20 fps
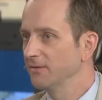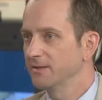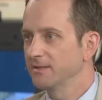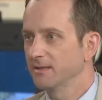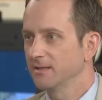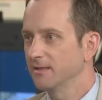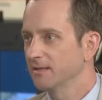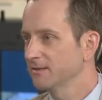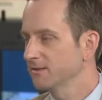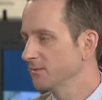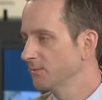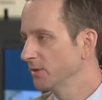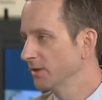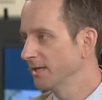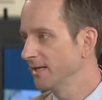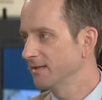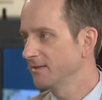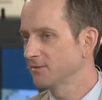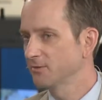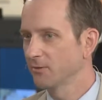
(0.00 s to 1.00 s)
us a customer
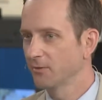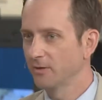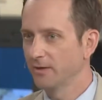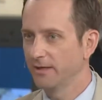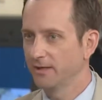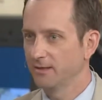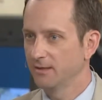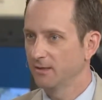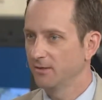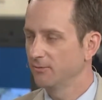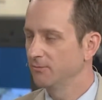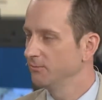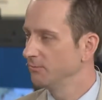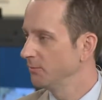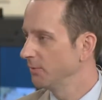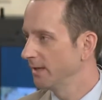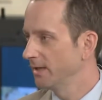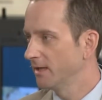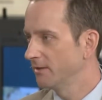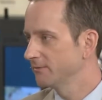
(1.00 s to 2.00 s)
case story,
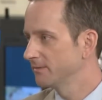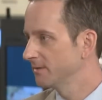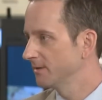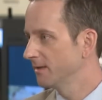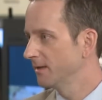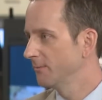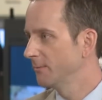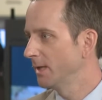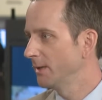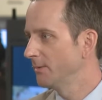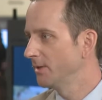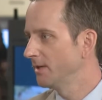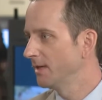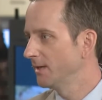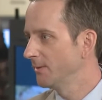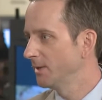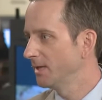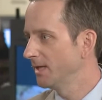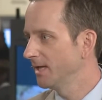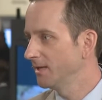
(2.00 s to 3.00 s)
without maybe
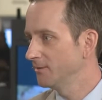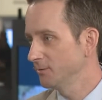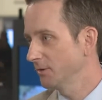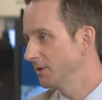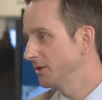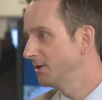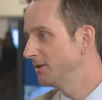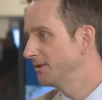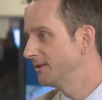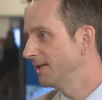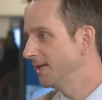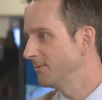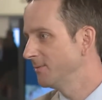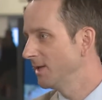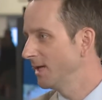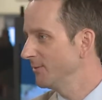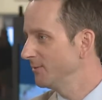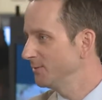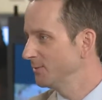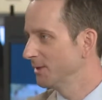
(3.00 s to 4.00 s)
naming names, or you could name
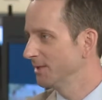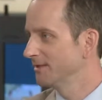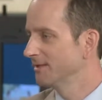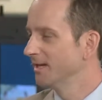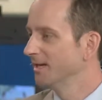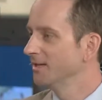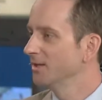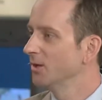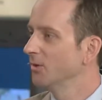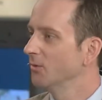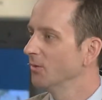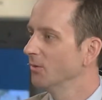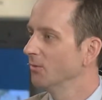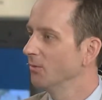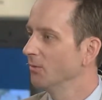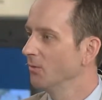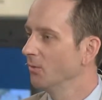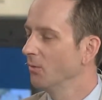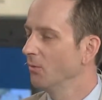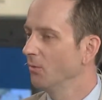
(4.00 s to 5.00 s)
names, but
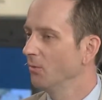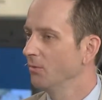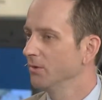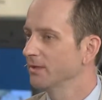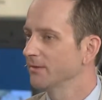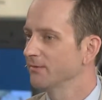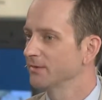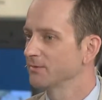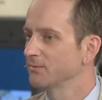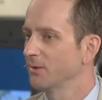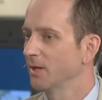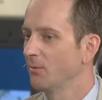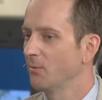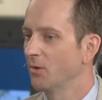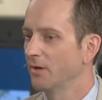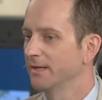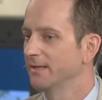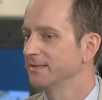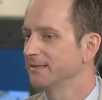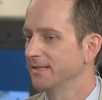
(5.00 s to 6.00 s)
give us
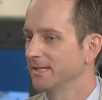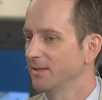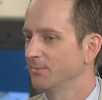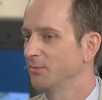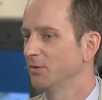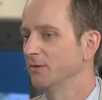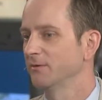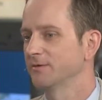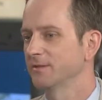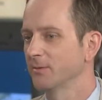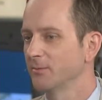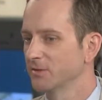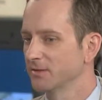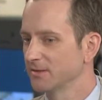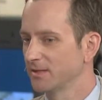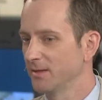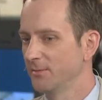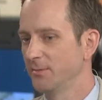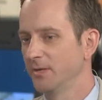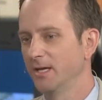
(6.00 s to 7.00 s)
one example. If
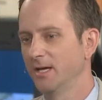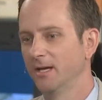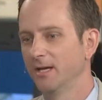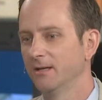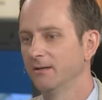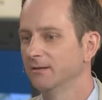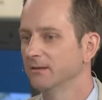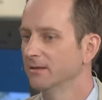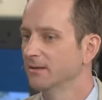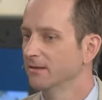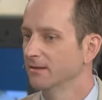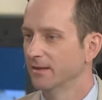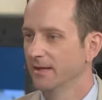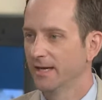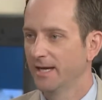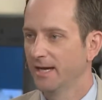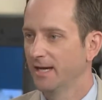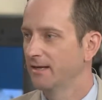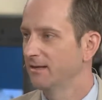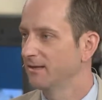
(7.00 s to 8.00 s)
someone's come in
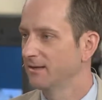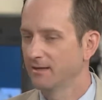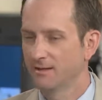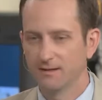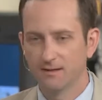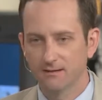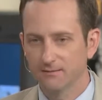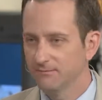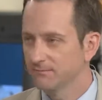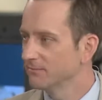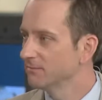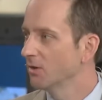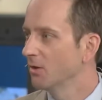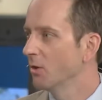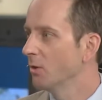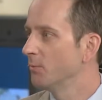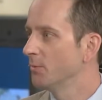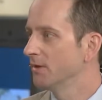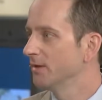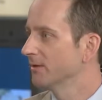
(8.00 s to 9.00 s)
and
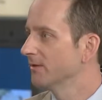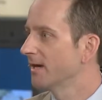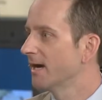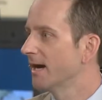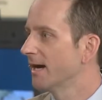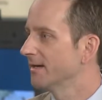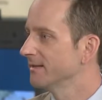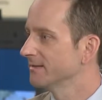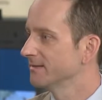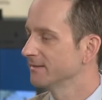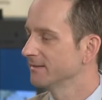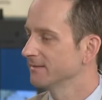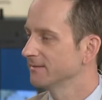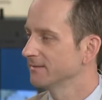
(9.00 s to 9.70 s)
opened their eyes.